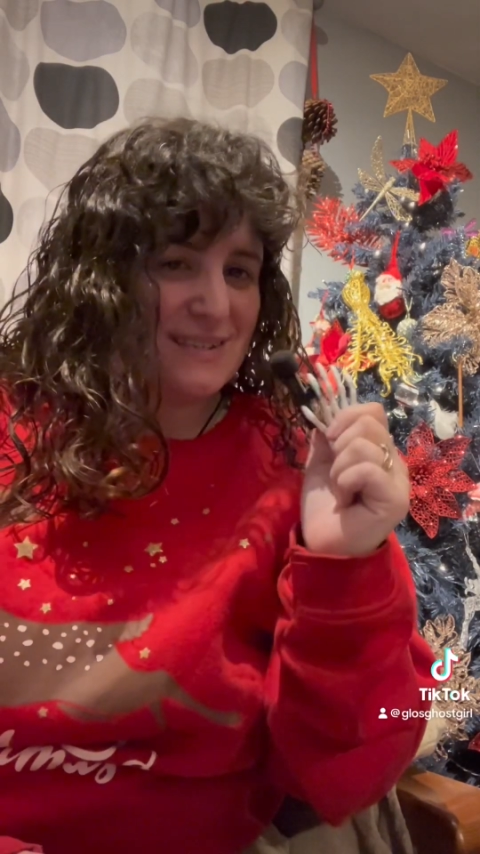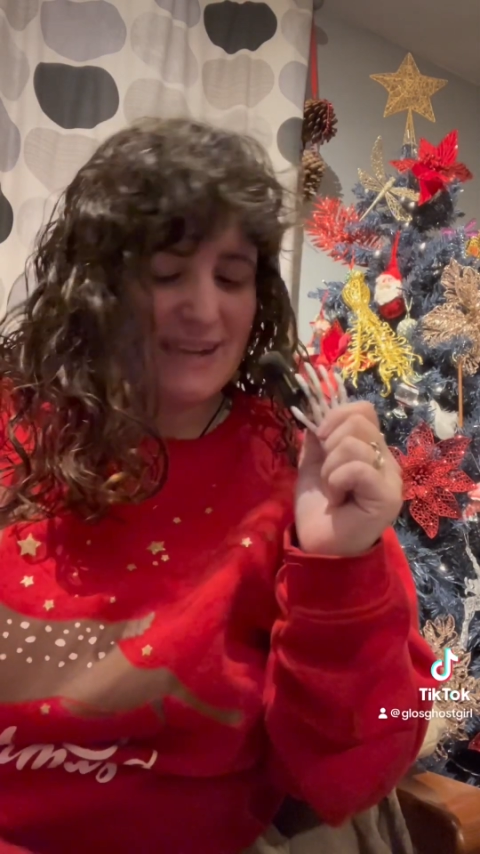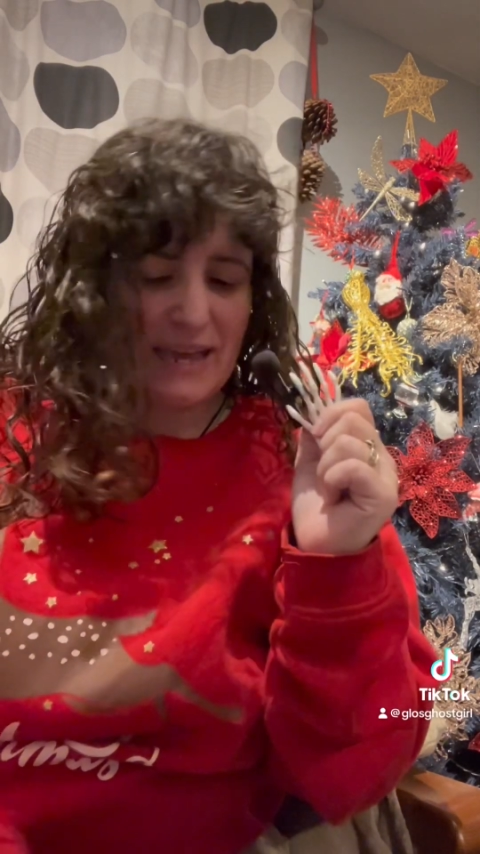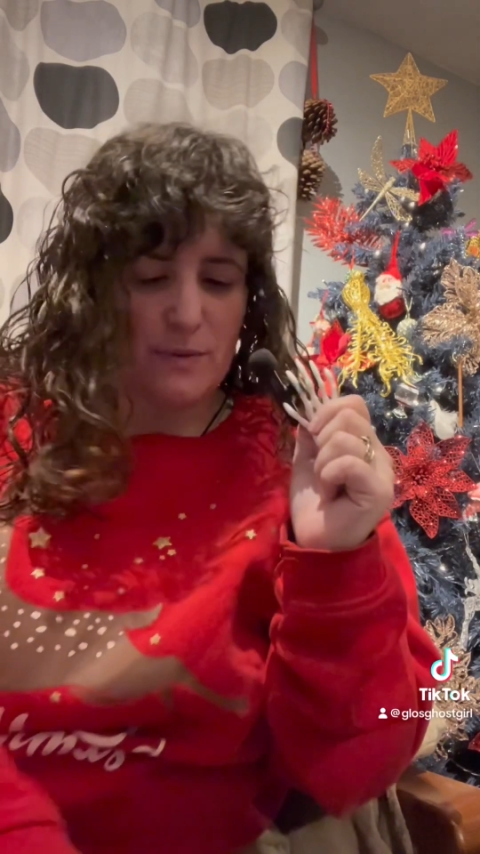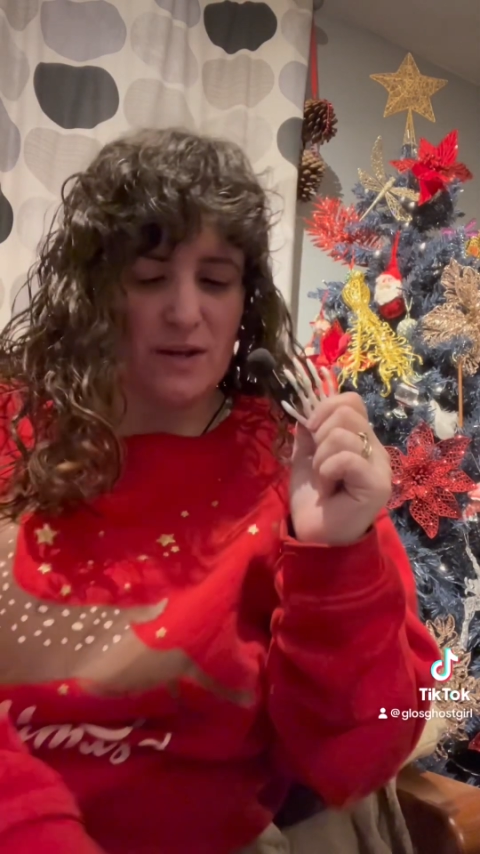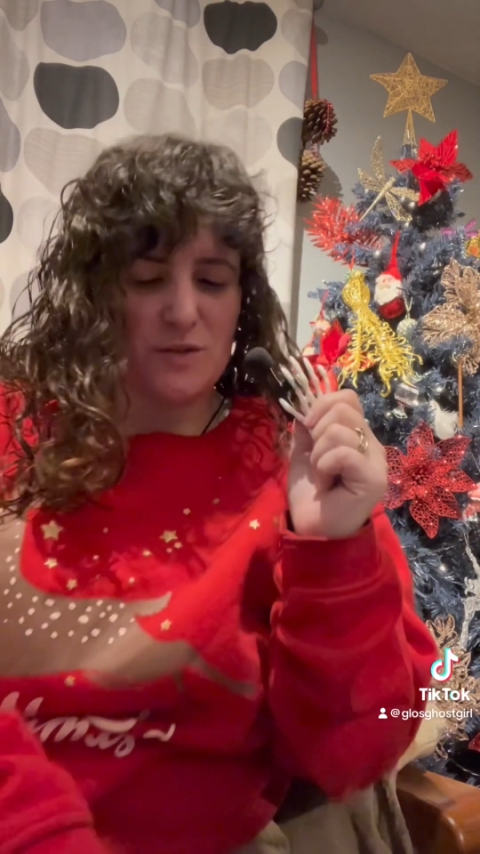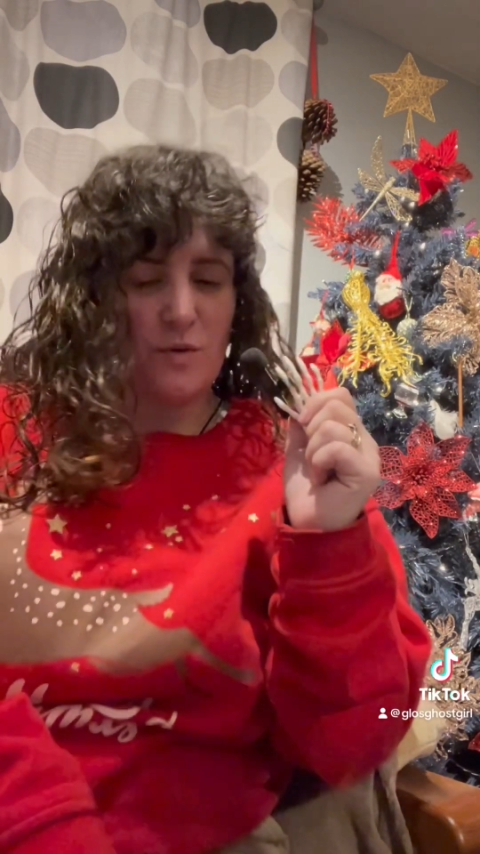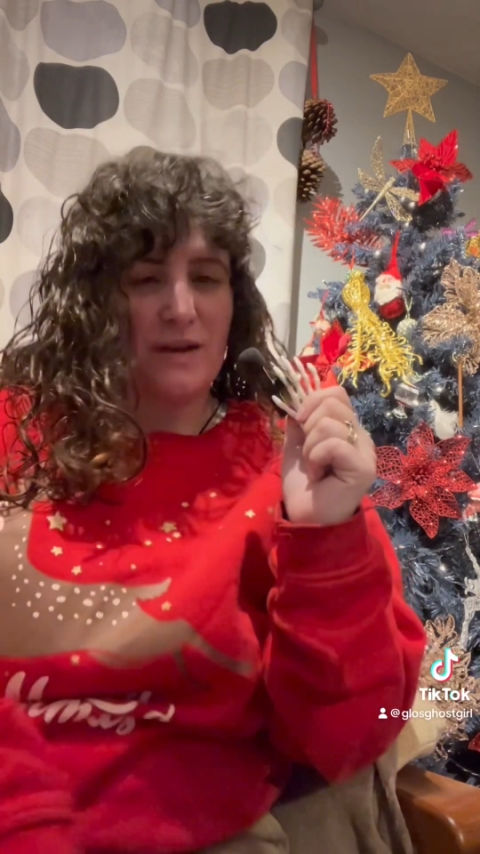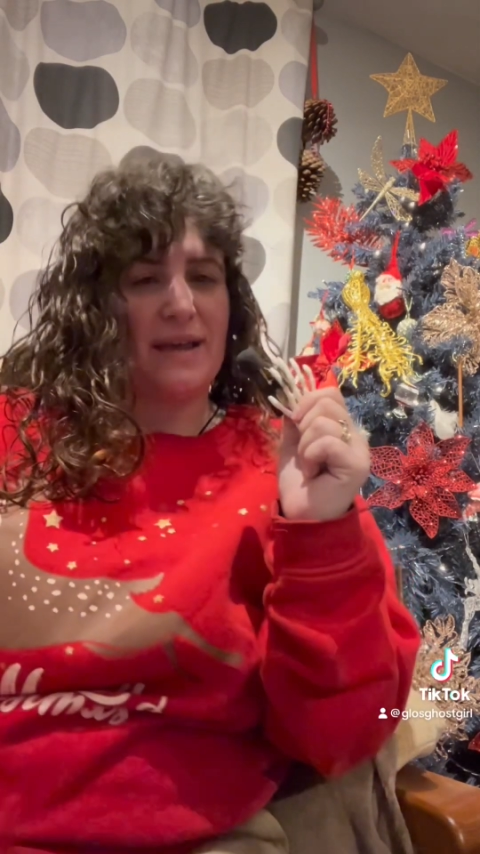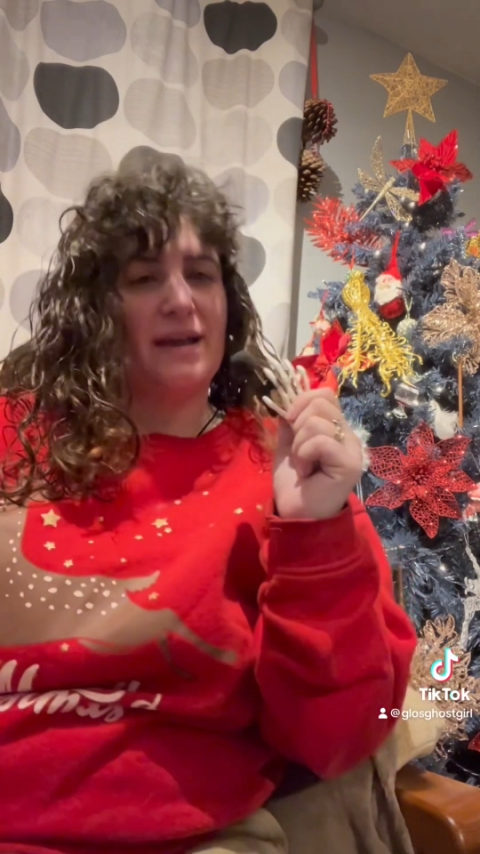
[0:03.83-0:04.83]
Today we are
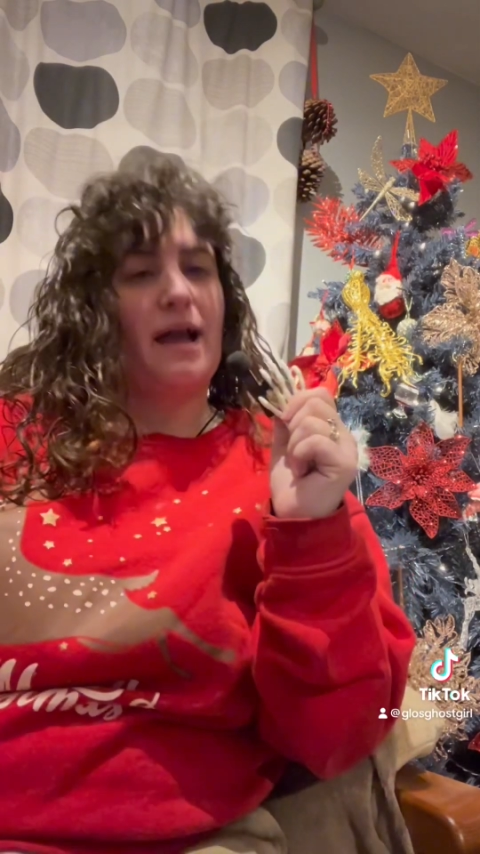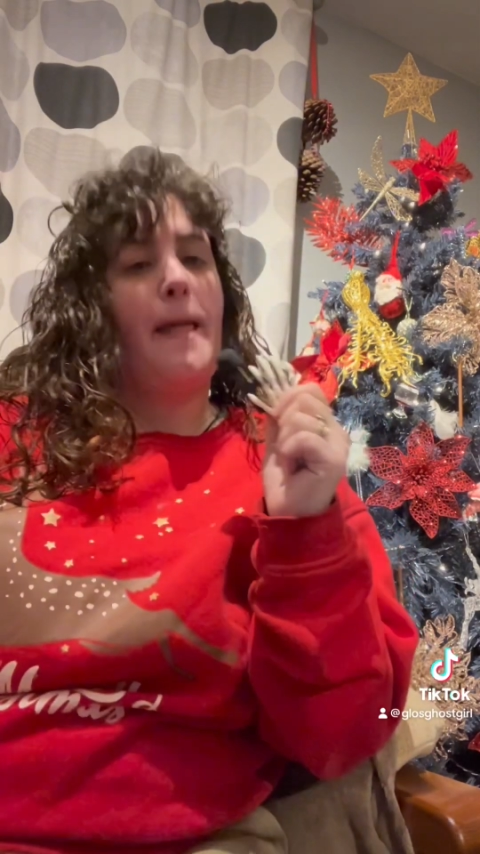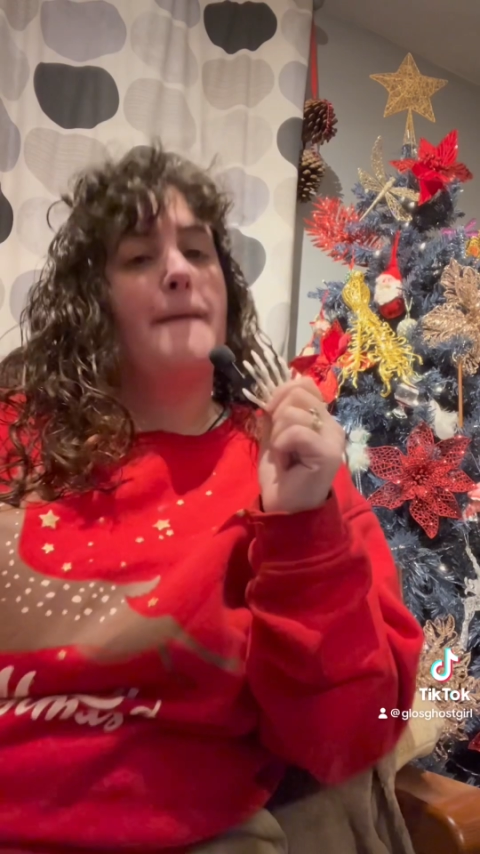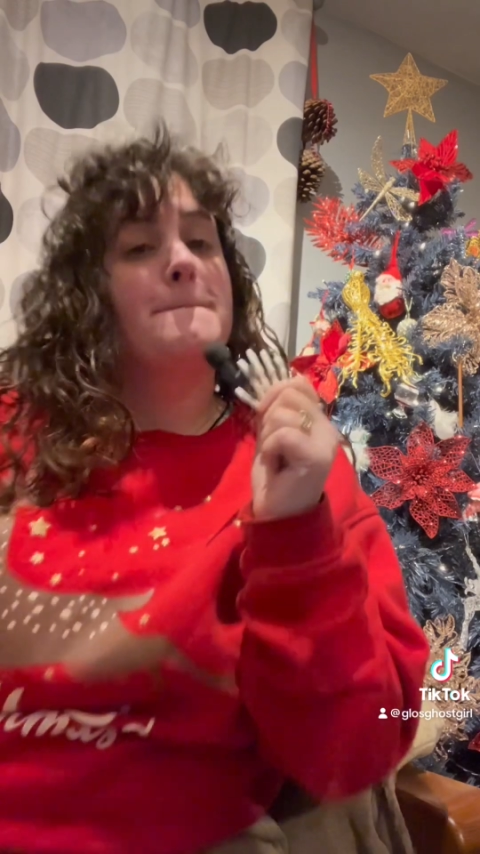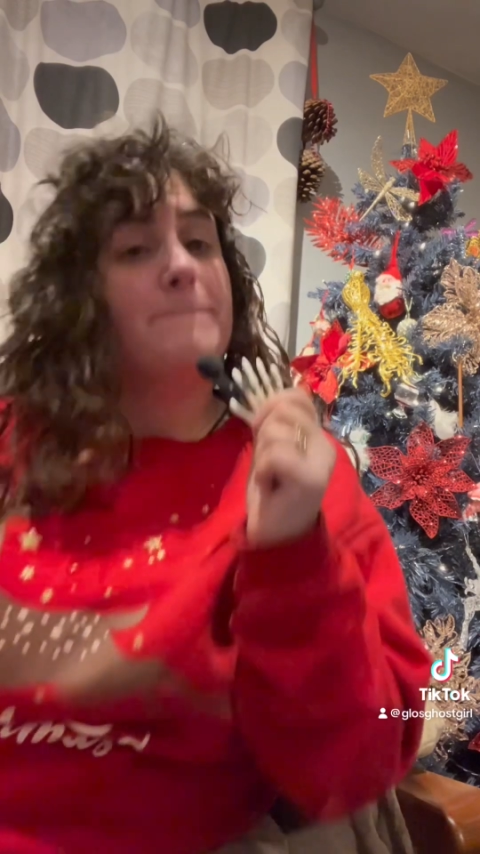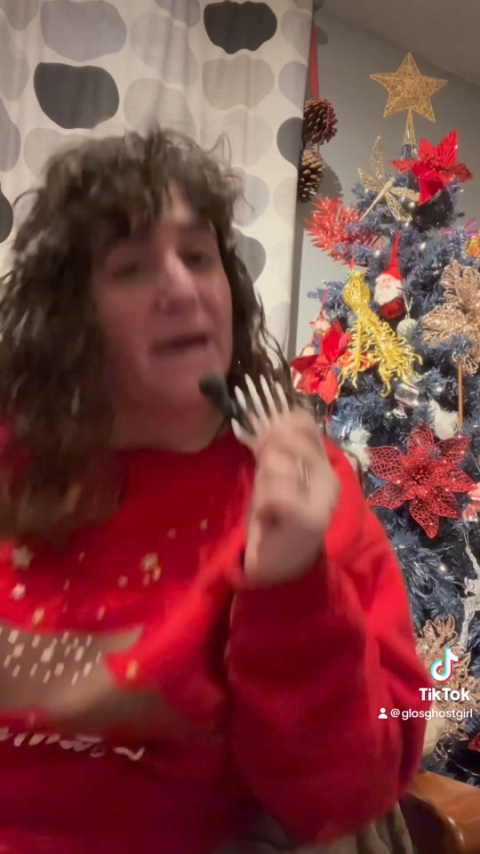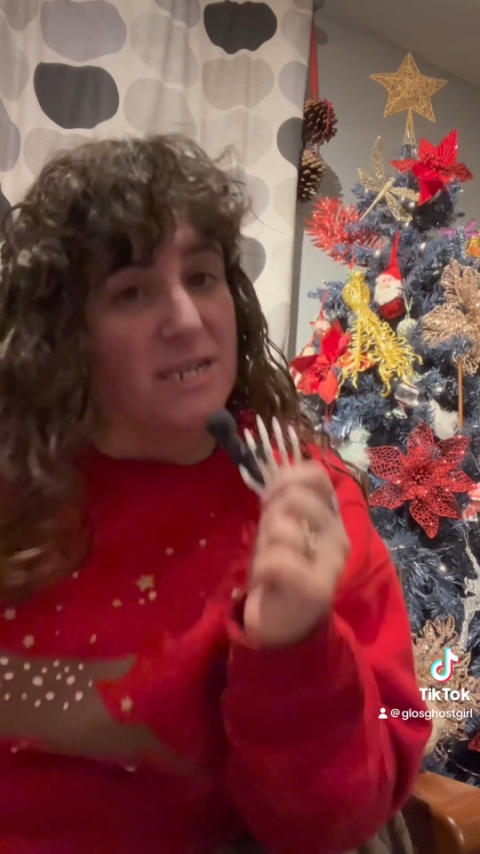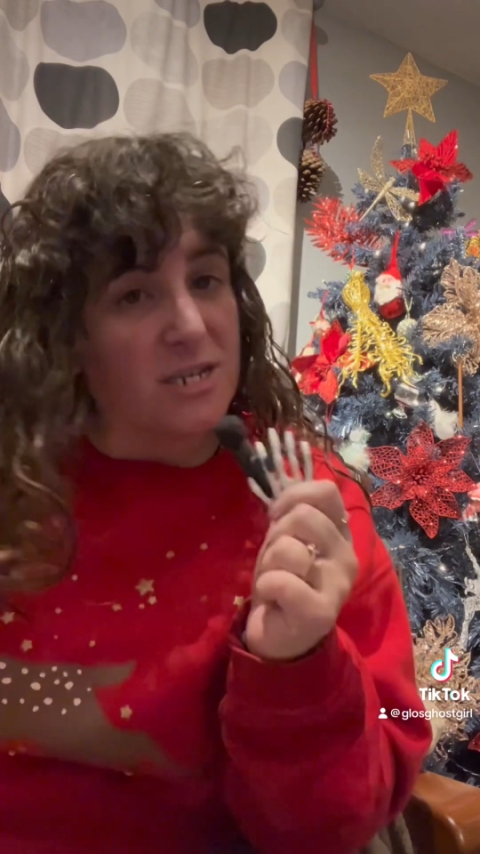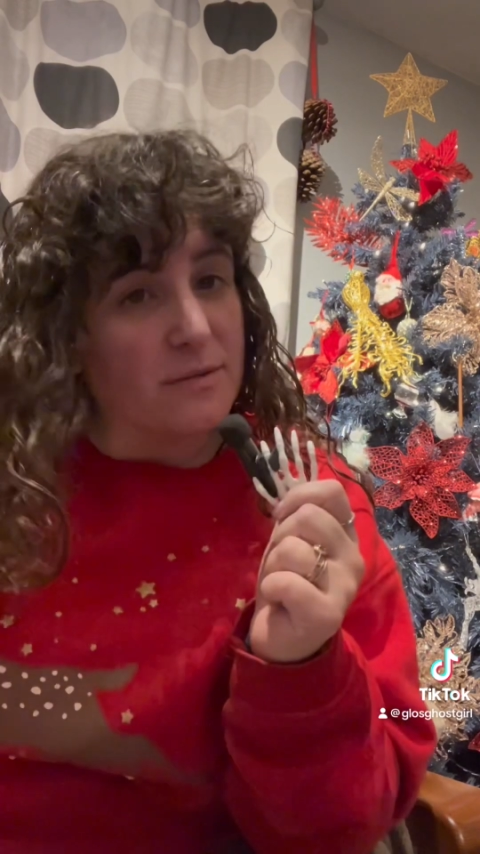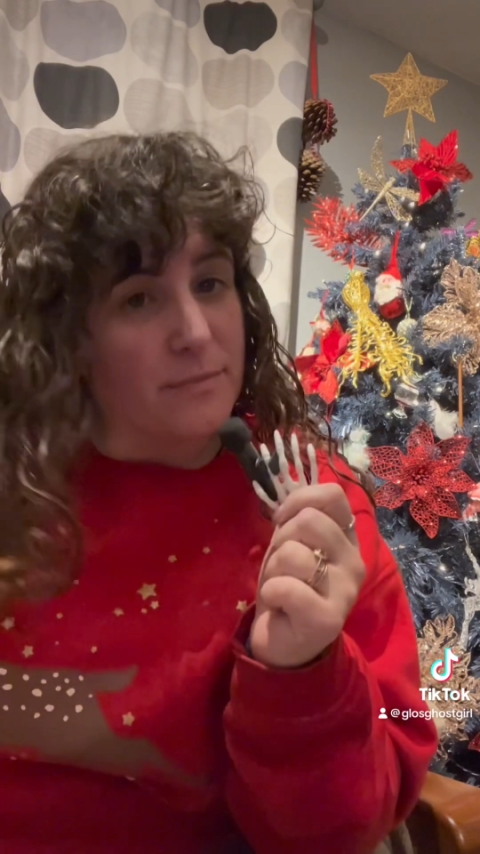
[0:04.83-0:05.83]
talking
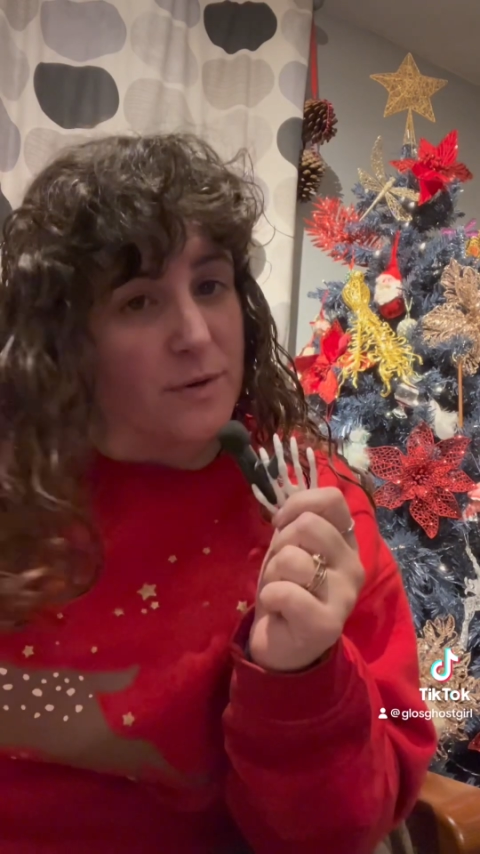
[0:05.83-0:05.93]
pendulum